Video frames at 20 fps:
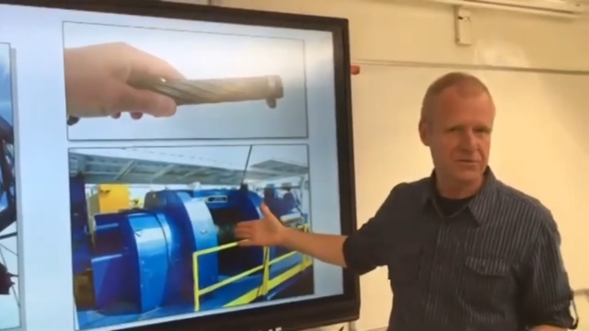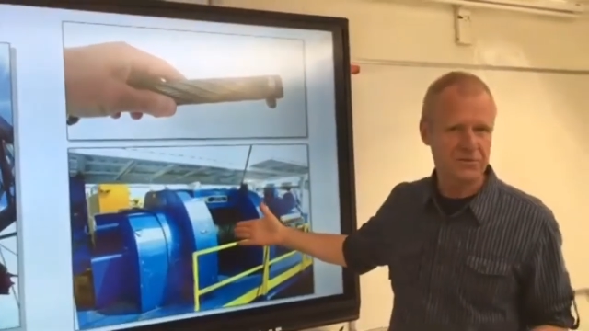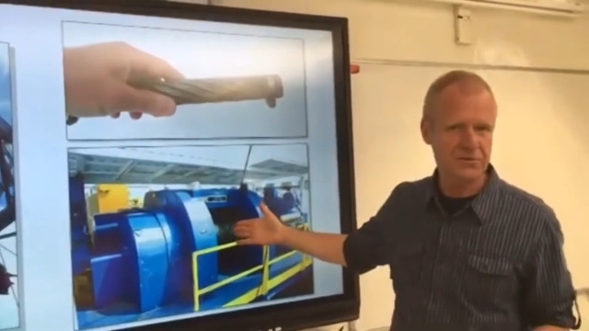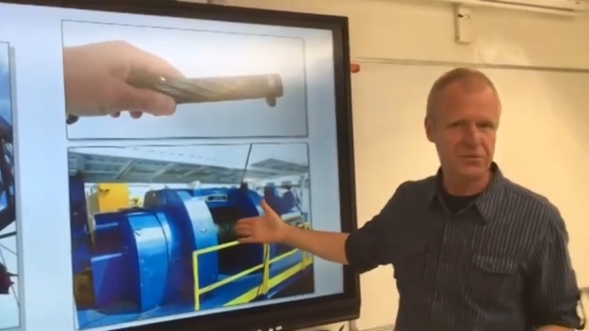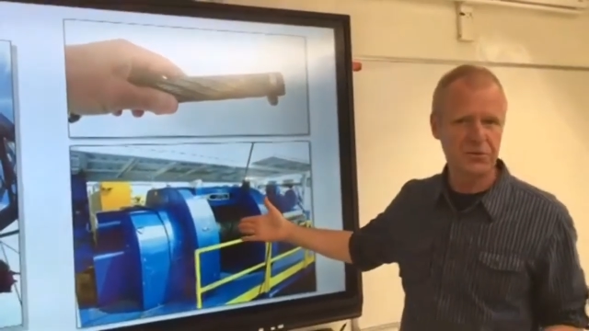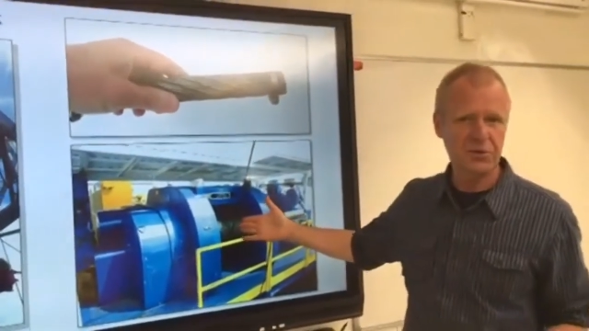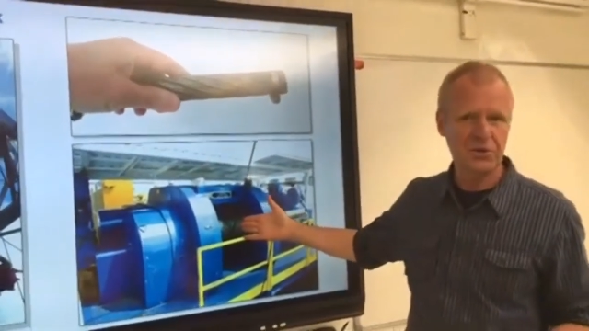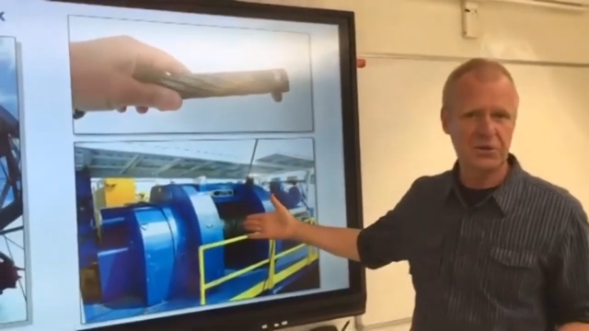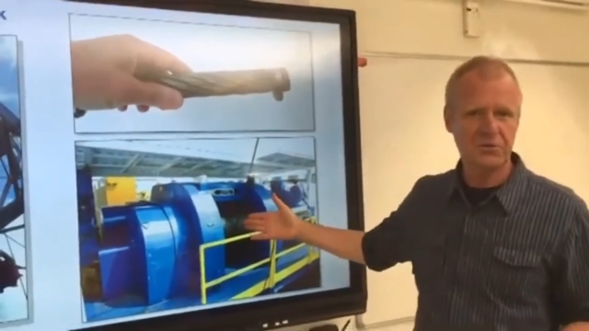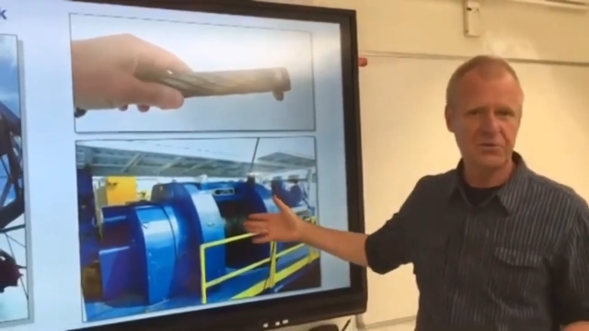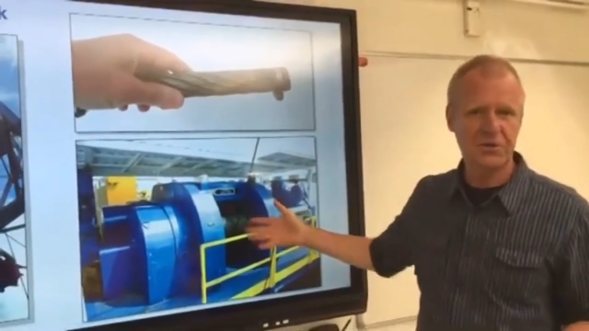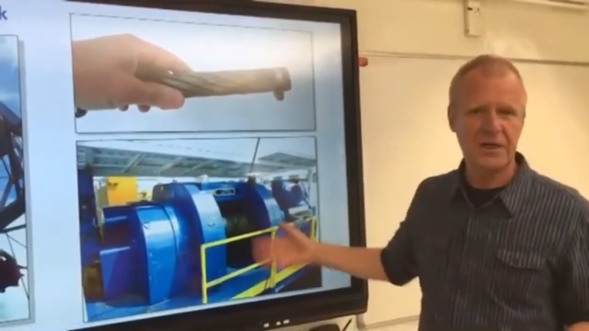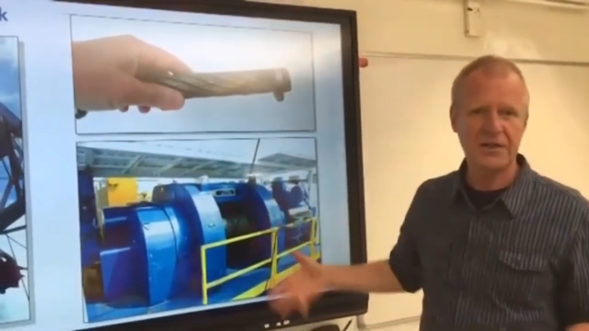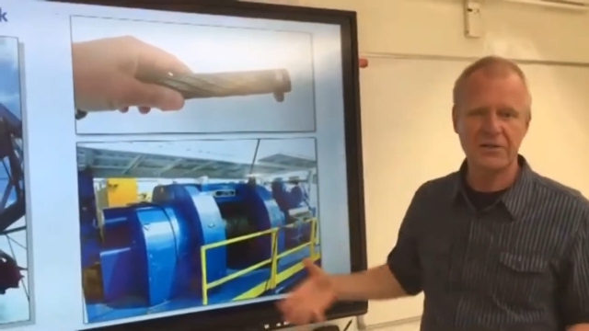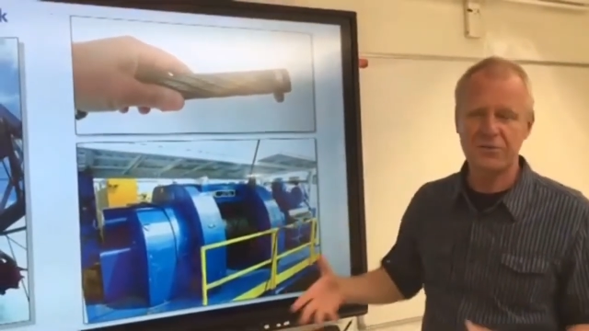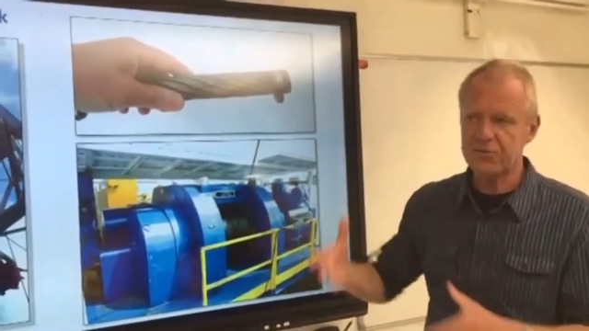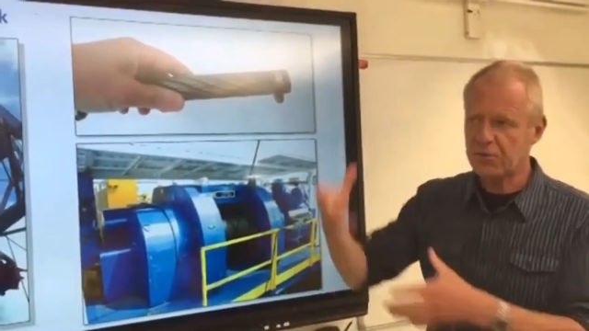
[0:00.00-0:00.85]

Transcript: for pulling the